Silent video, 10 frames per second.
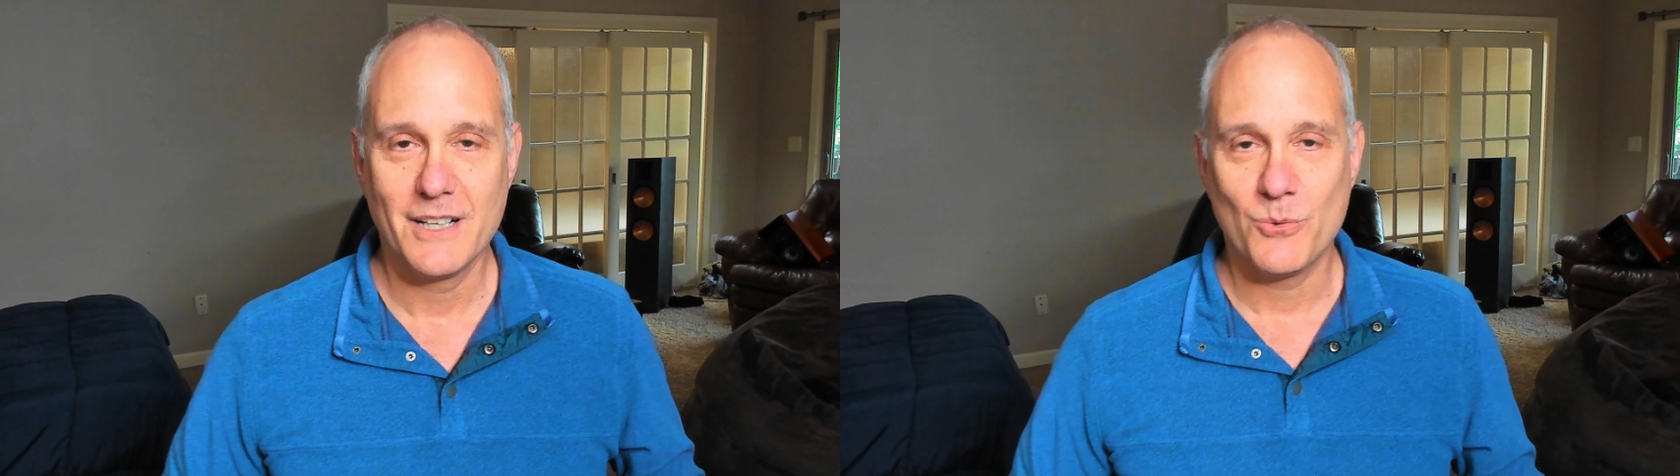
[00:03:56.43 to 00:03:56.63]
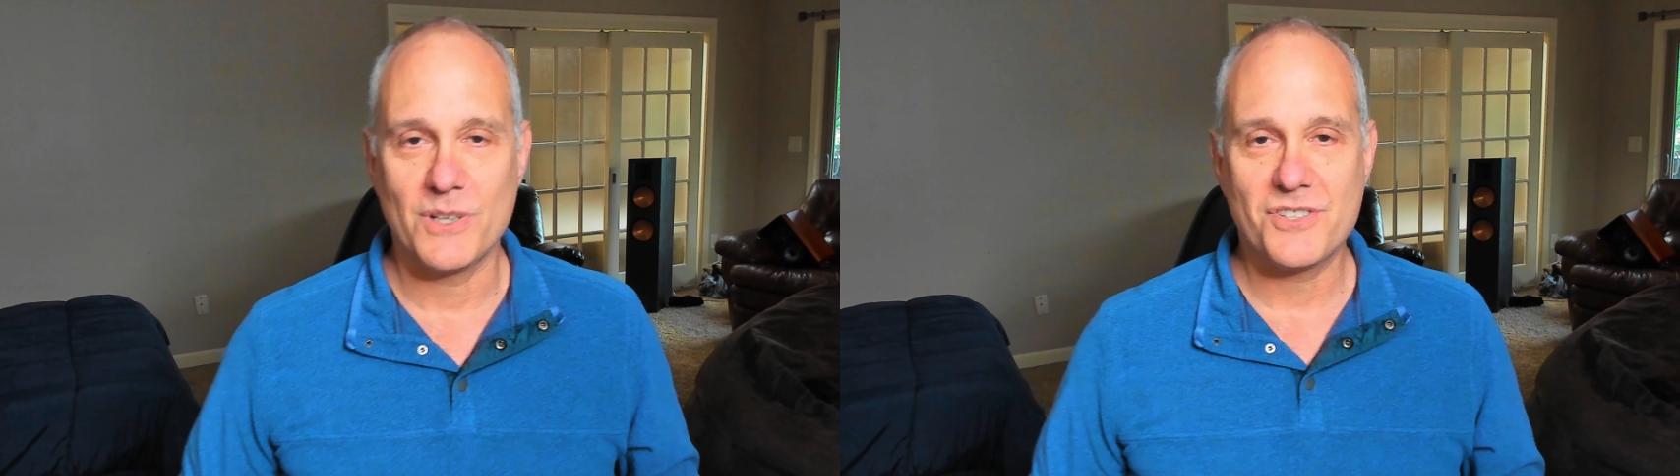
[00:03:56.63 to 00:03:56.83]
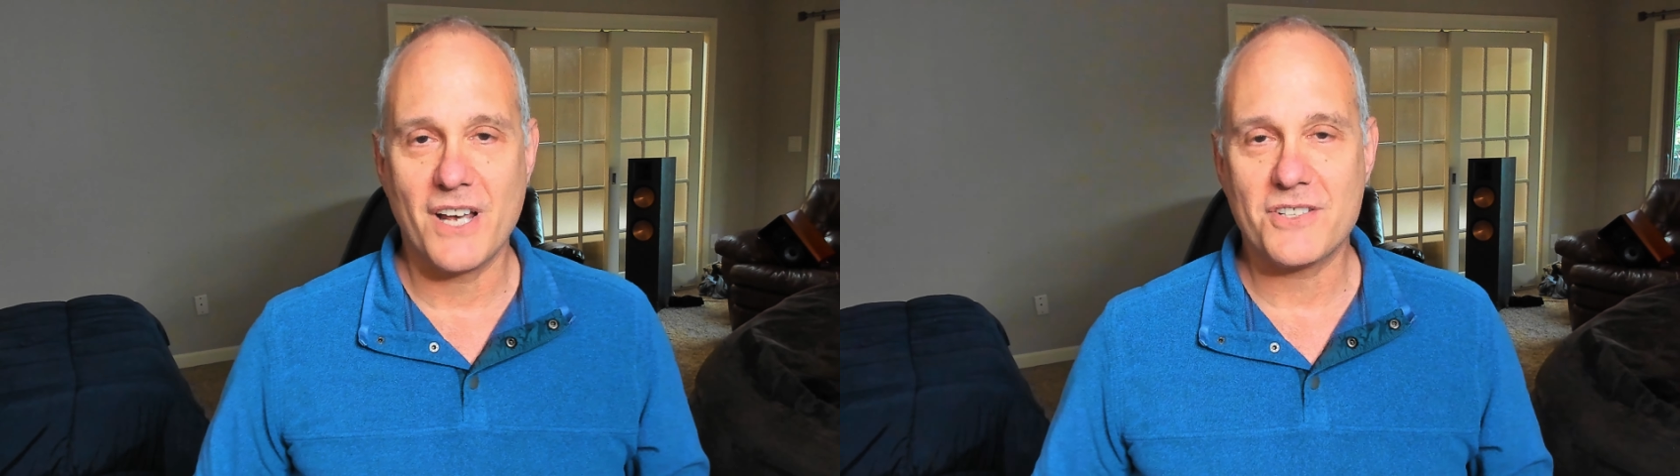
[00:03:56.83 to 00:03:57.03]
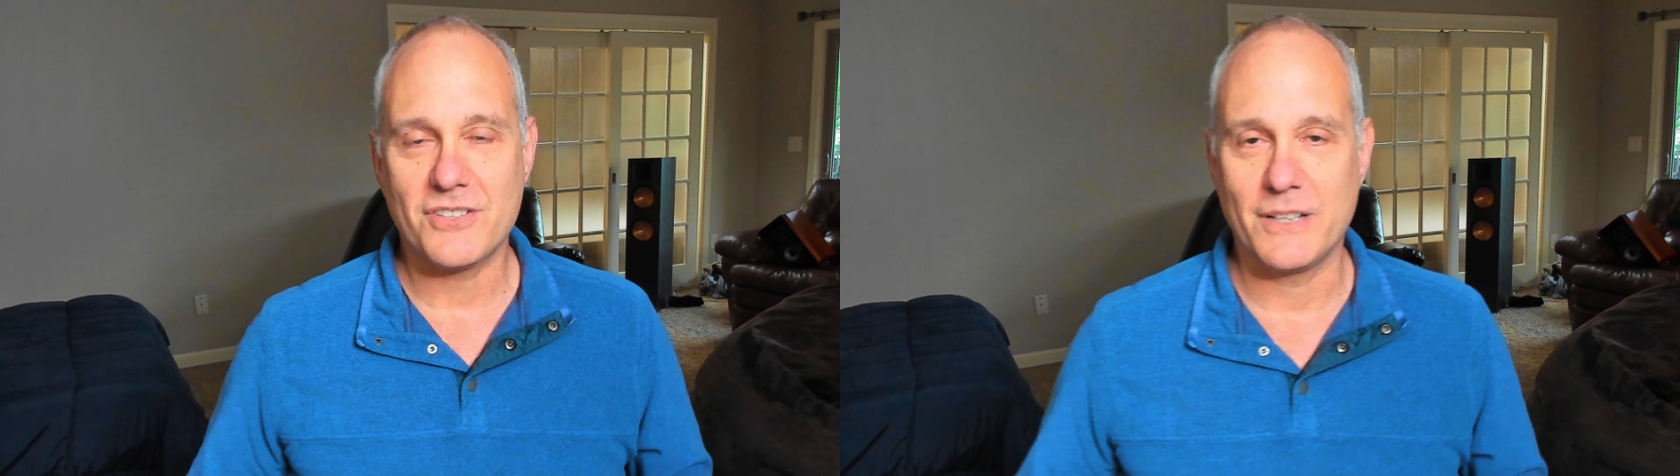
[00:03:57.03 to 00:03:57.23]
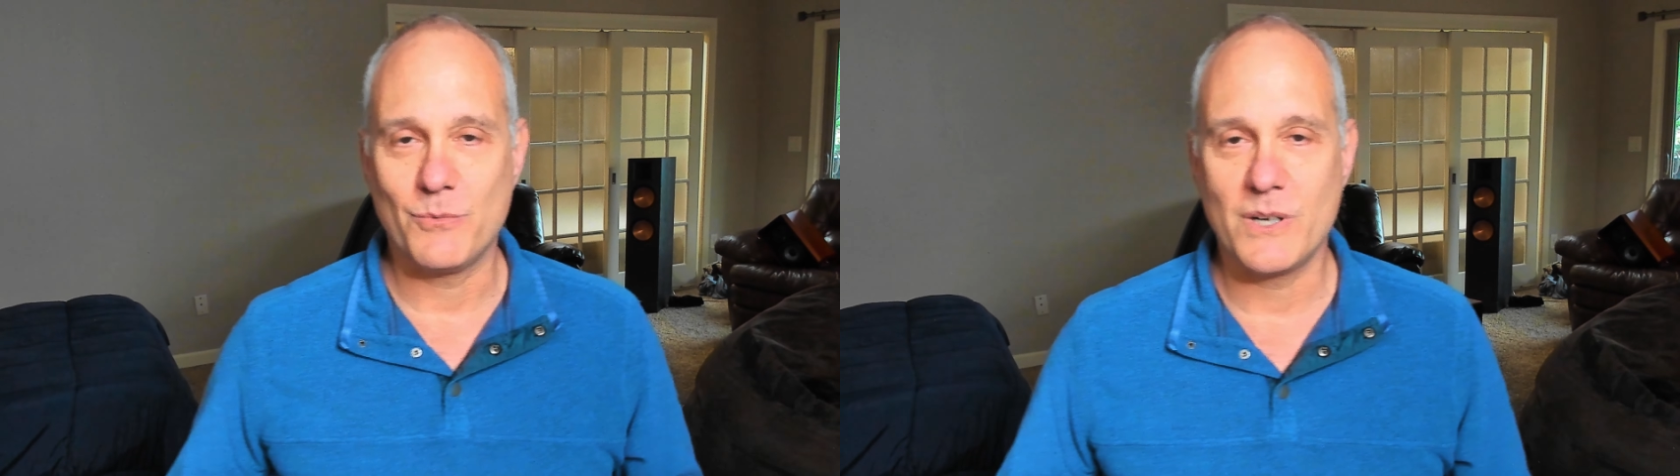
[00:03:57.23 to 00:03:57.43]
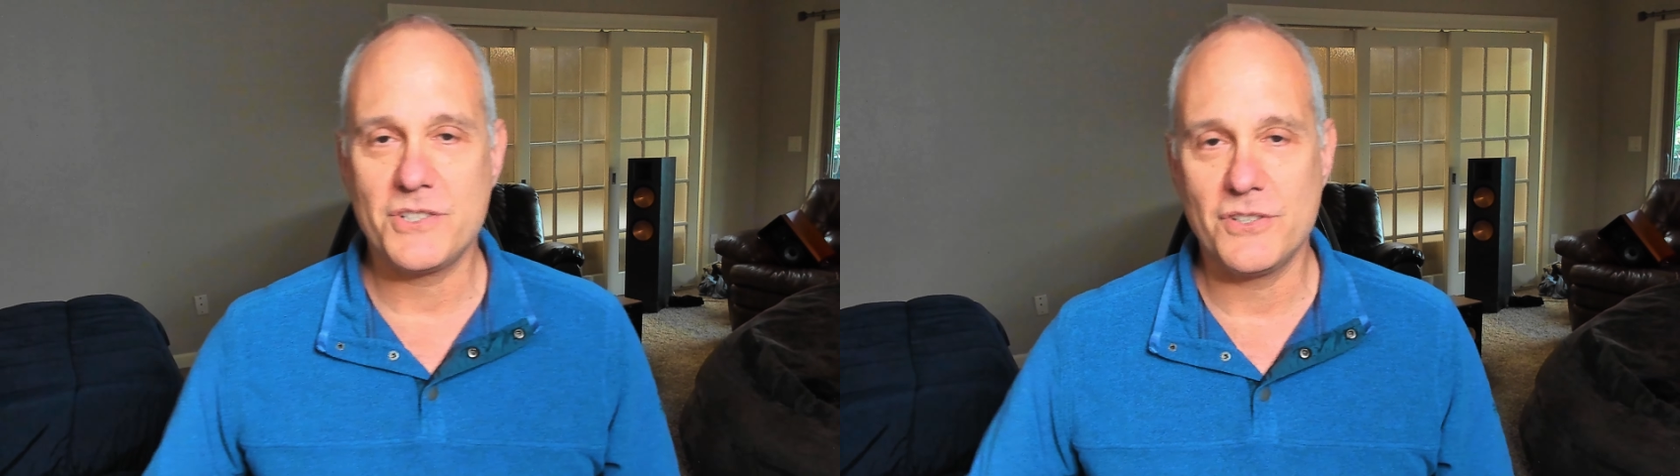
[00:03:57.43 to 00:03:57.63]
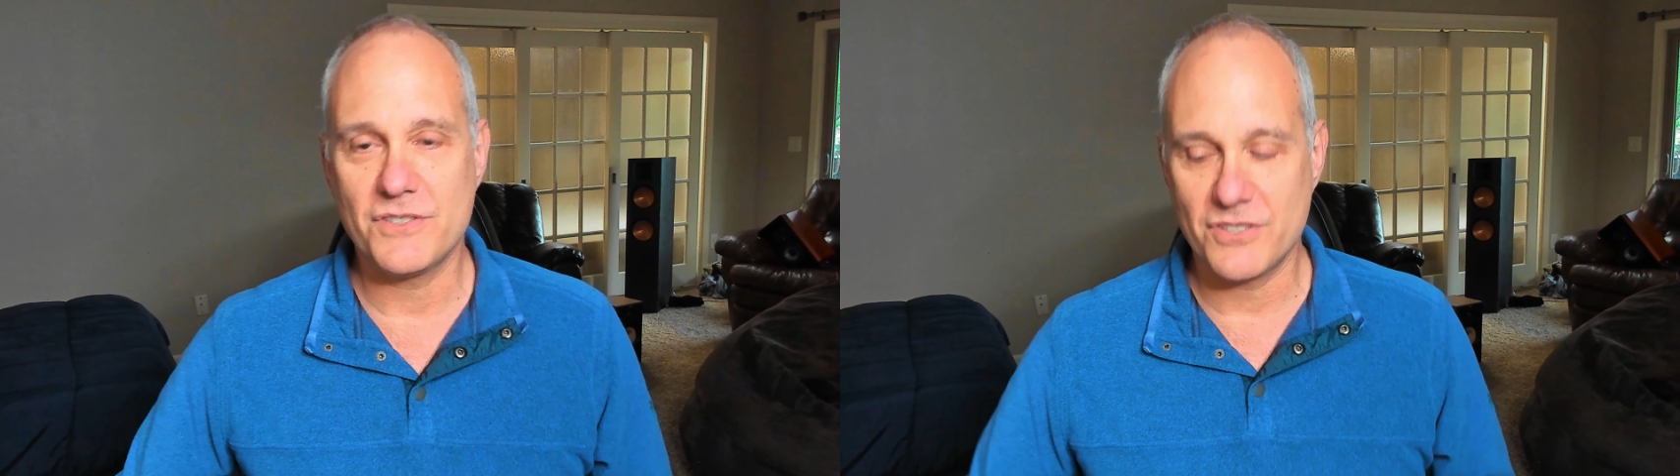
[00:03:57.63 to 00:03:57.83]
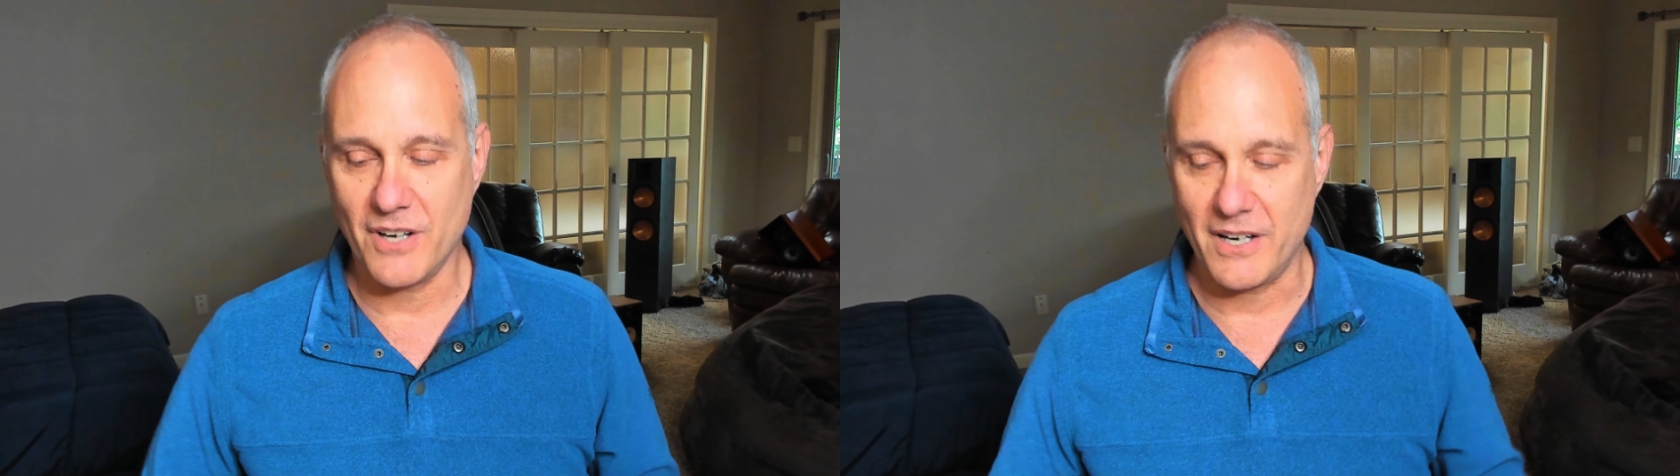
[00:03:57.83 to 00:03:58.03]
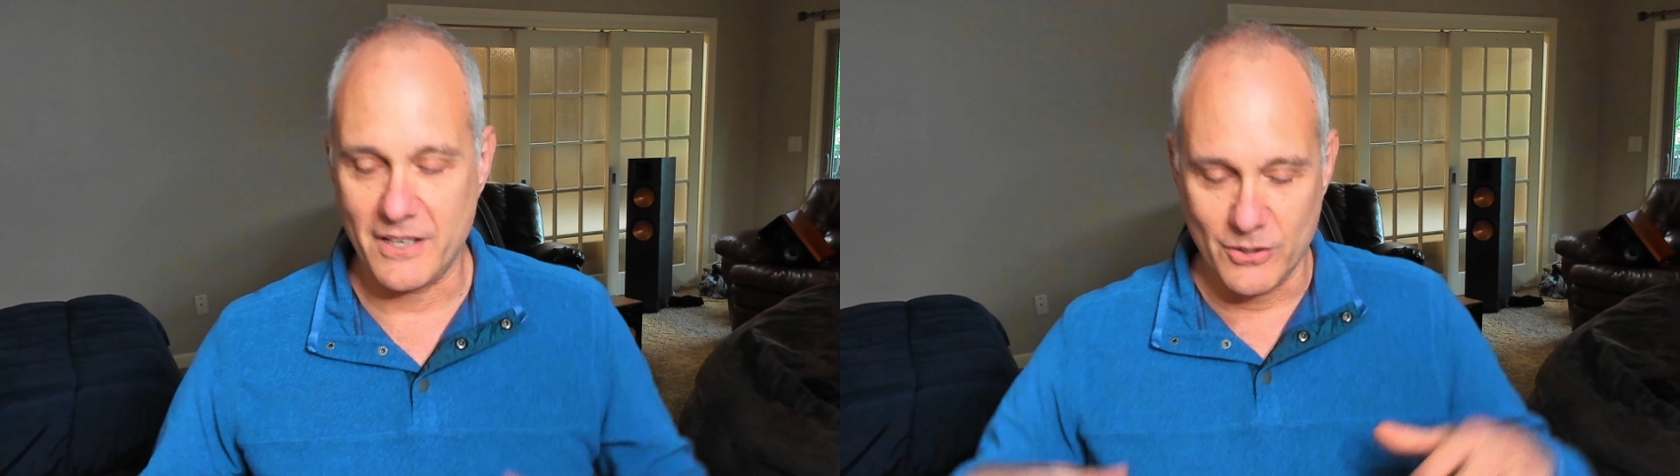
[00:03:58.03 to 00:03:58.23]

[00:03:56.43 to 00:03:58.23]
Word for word: Well, essentially, once you start